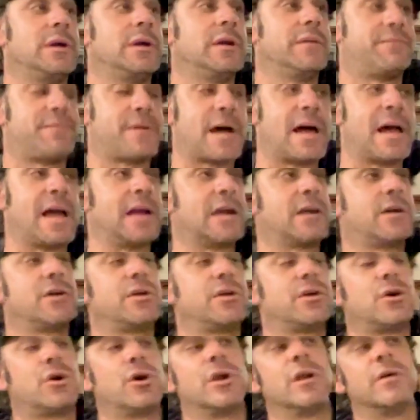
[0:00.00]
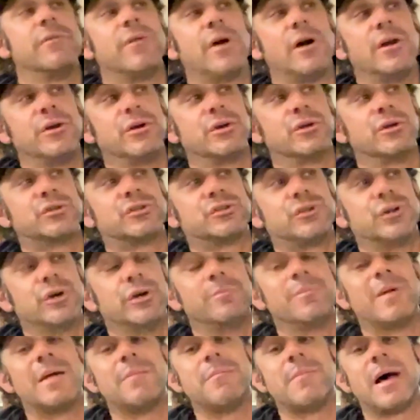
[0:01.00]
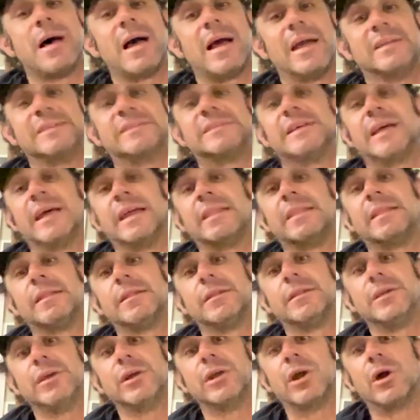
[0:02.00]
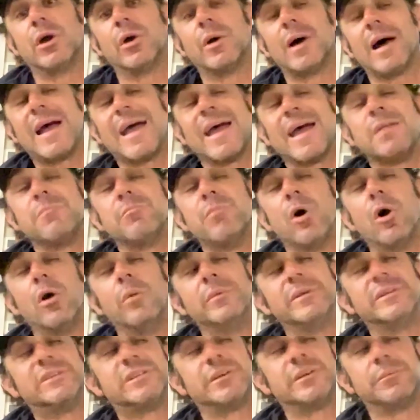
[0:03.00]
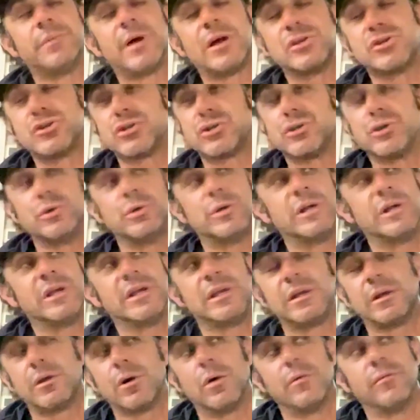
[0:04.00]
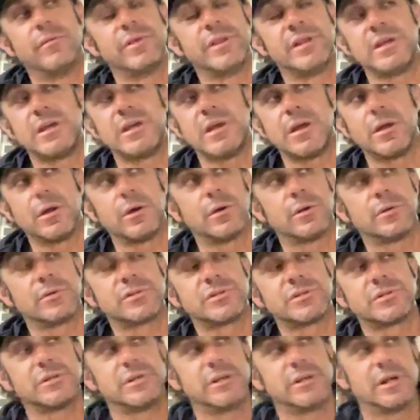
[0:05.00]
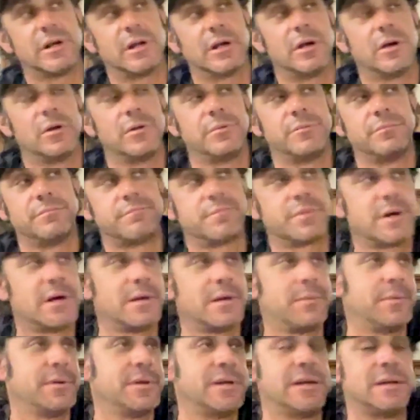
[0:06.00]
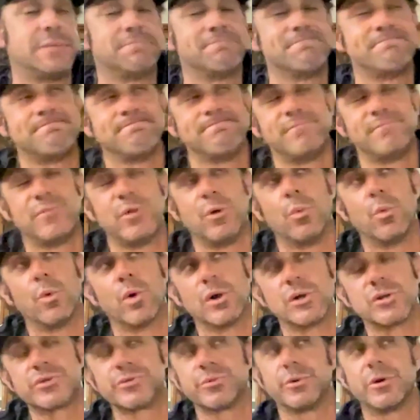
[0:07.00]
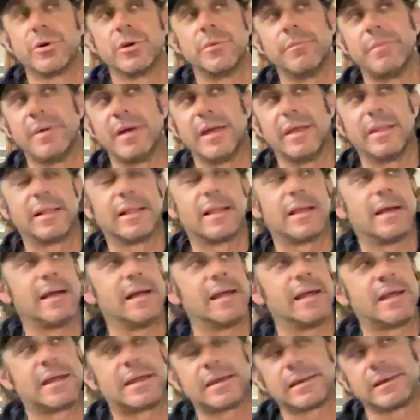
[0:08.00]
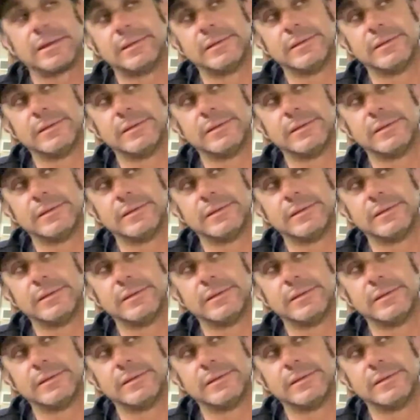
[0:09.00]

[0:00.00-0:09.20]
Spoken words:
if I could have understood my mindset, I had moments in my shooting over the years, probably the worst would have been like